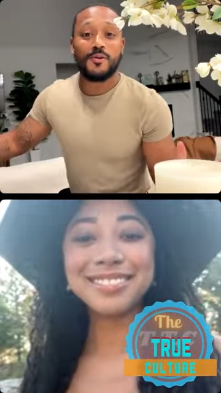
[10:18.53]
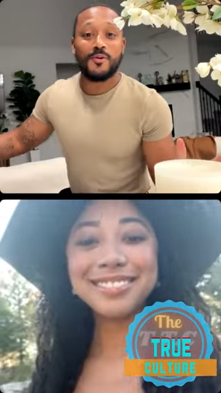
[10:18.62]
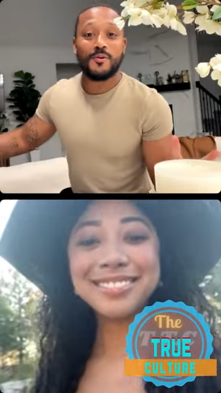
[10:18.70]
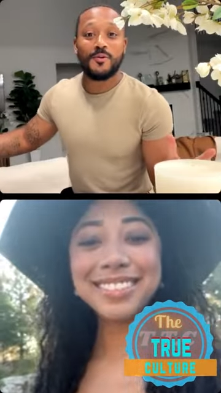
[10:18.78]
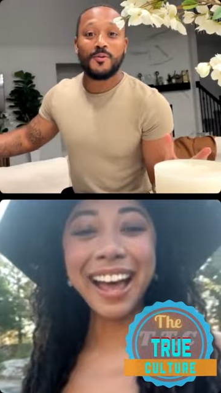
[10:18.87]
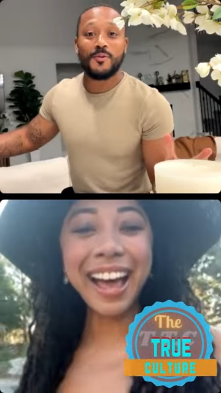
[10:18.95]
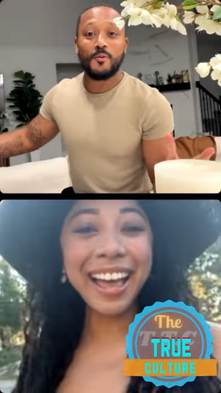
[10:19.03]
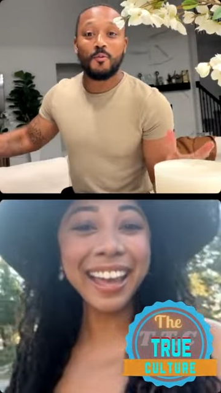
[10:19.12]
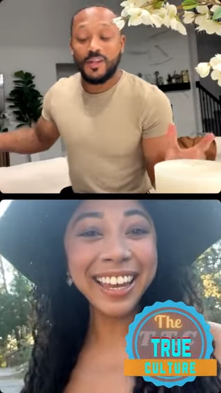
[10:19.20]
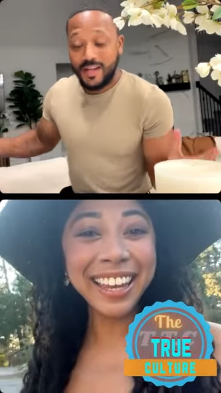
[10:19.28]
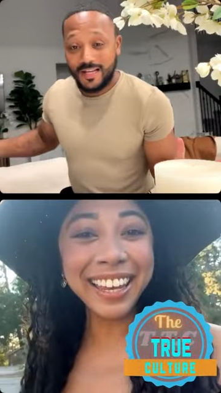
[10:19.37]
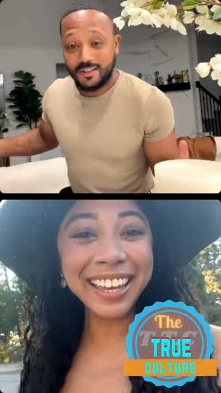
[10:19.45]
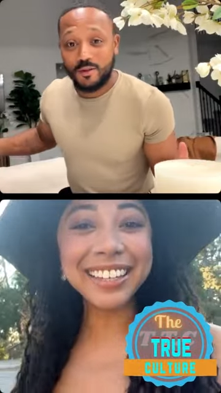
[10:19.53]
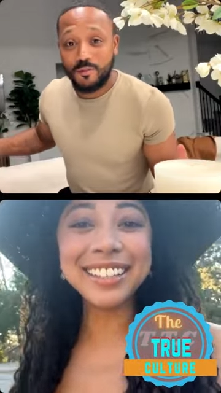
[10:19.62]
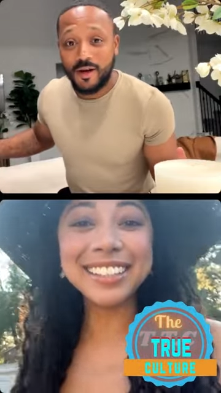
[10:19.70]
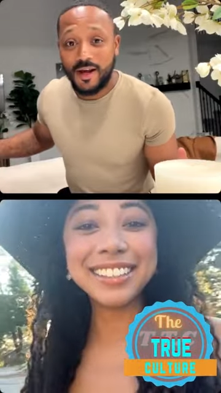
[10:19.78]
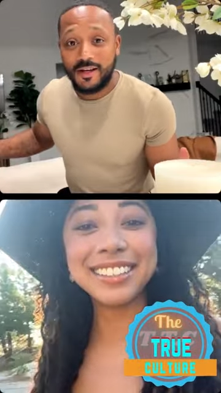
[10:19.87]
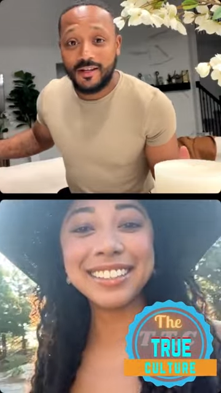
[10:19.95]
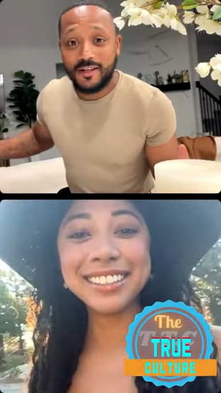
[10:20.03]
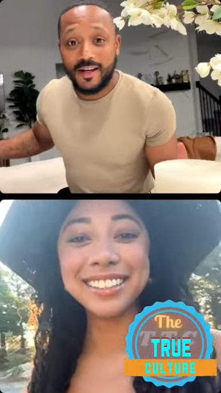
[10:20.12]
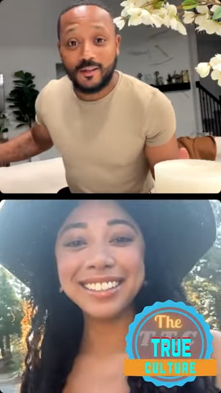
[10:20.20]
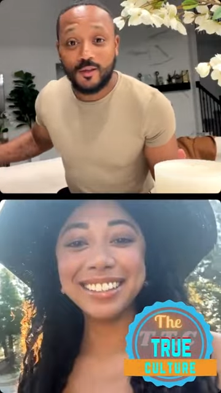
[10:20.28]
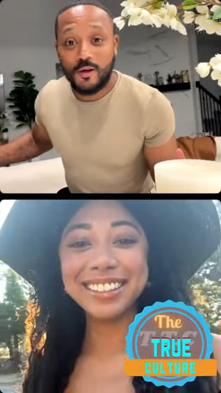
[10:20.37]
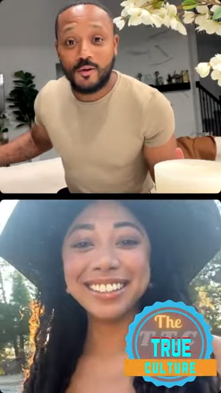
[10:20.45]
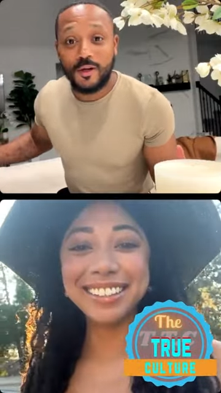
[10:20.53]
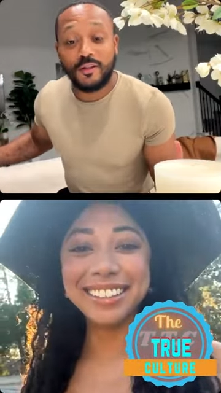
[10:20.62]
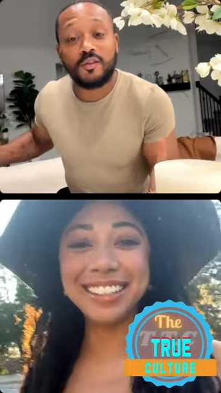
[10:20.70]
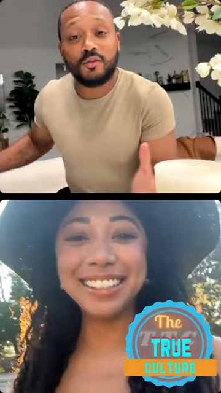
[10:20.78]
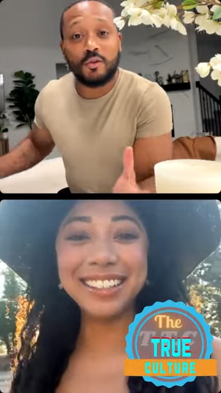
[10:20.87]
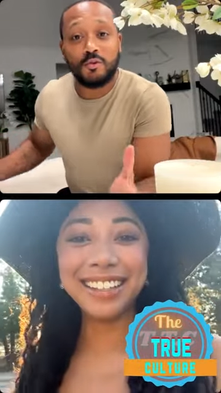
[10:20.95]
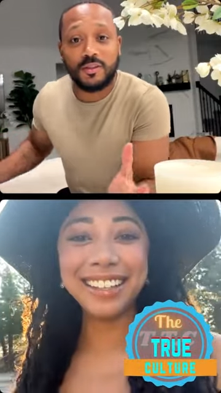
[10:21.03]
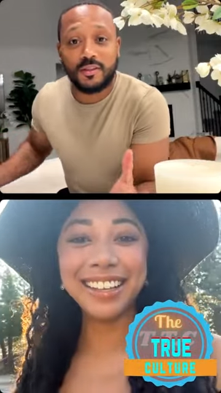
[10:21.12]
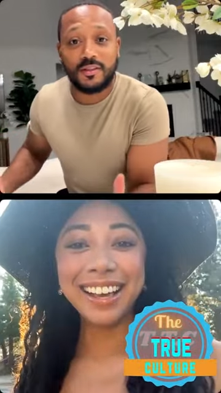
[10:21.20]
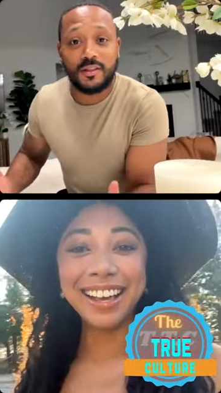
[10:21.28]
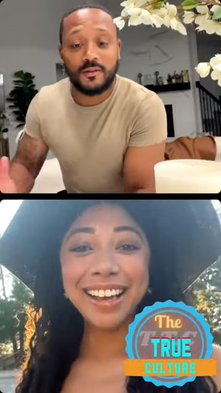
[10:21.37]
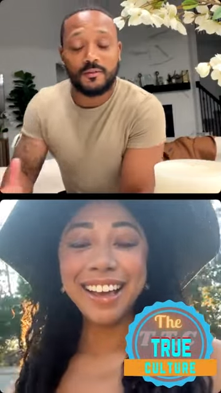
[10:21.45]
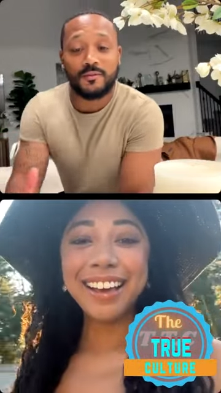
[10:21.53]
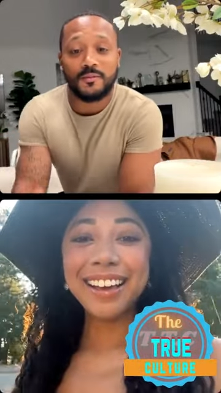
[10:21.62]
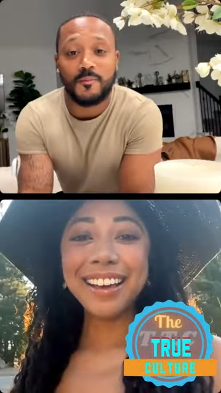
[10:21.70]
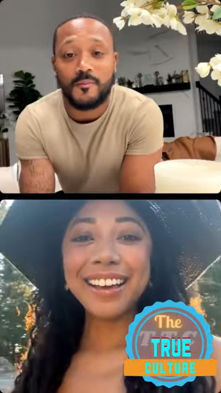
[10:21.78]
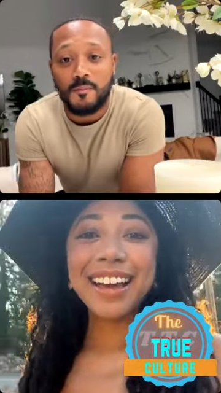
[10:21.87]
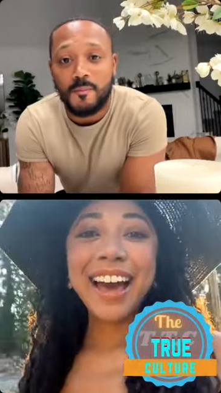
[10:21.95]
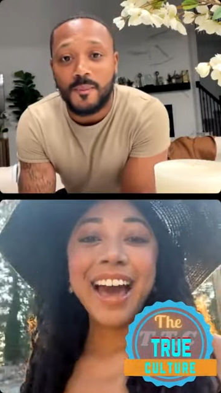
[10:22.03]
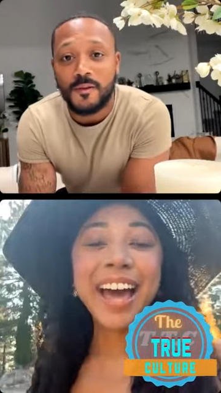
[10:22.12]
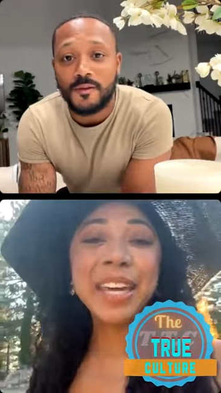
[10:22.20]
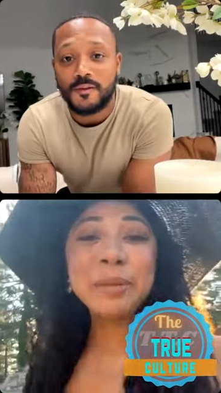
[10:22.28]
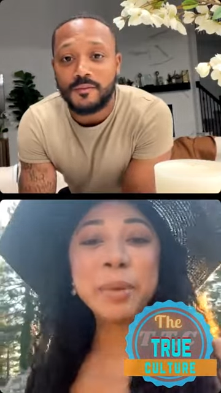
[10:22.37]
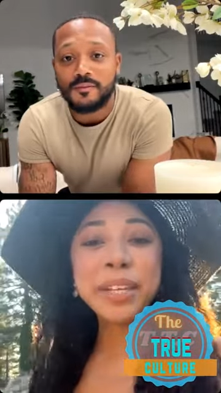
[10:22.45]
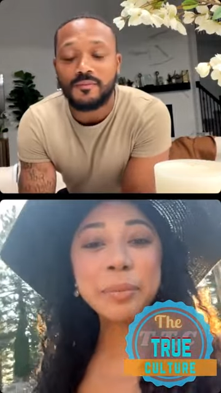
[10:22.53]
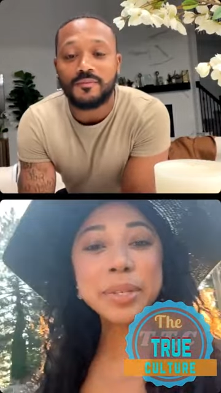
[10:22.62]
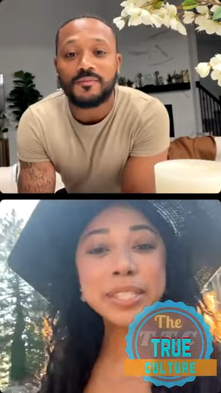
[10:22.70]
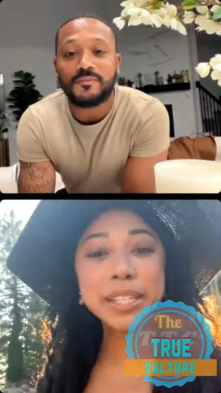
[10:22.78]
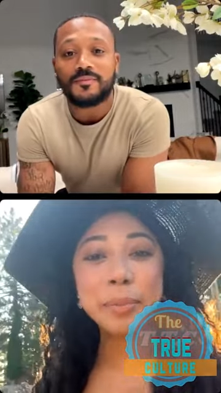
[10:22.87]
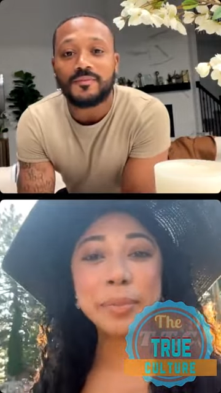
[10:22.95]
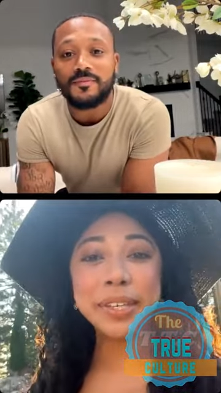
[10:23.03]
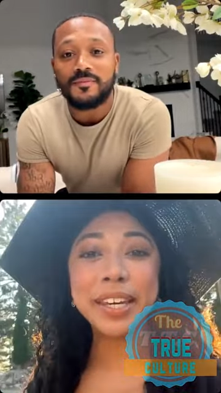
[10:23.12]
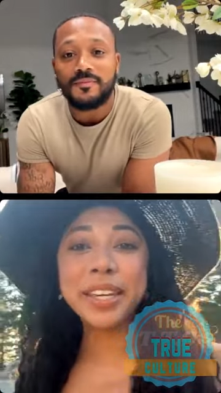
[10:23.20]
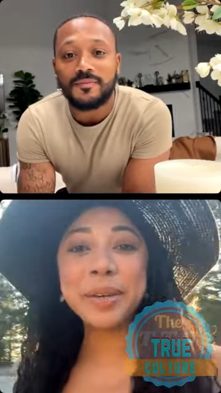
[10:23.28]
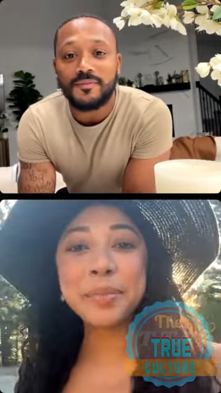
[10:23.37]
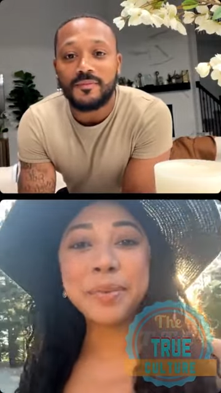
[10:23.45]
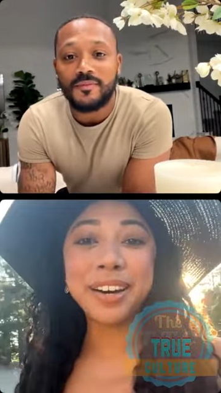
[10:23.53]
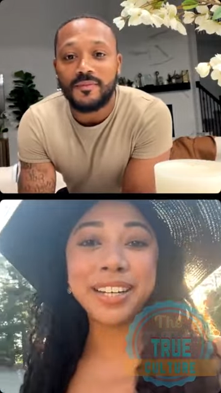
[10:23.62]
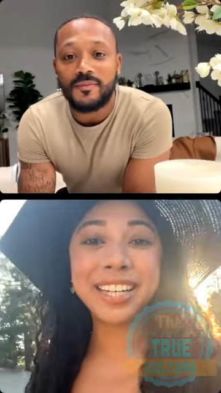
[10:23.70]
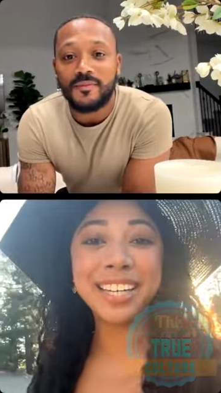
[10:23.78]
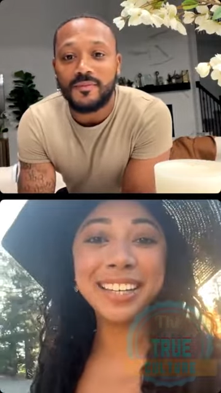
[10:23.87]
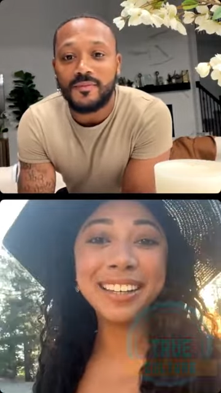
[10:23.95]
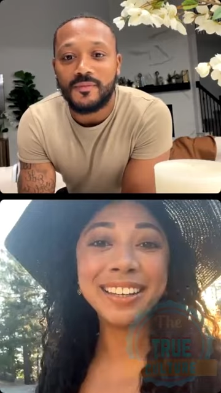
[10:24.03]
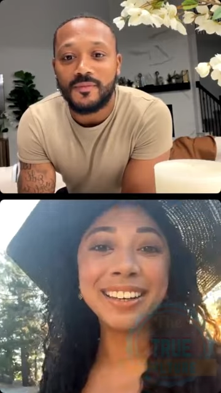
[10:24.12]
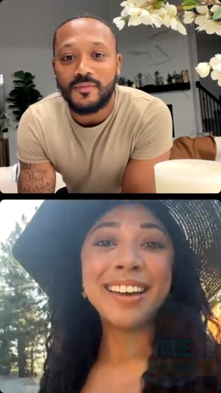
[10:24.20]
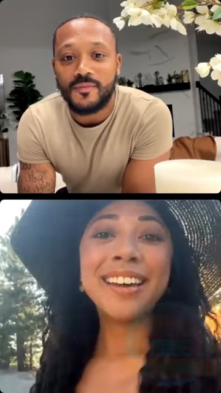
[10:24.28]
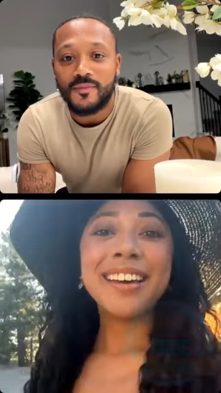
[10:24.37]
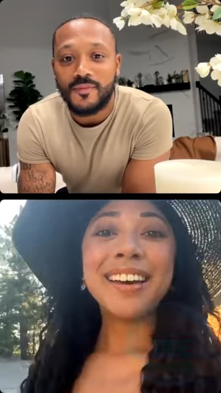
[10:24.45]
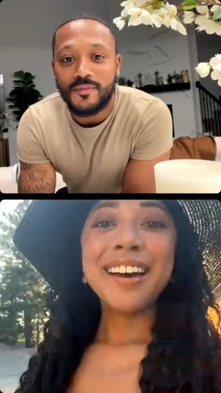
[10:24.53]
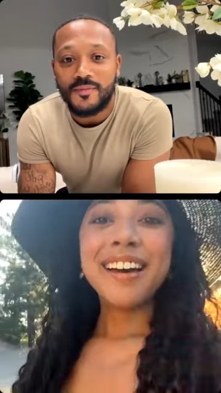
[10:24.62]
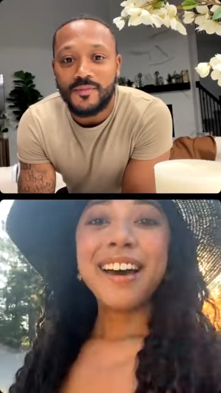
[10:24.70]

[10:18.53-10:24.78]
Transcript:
Speaker 1: Hi. we got somebody. Hello, introduce yourself.
Speaker 2: Hi, my name is Camilla Imani. I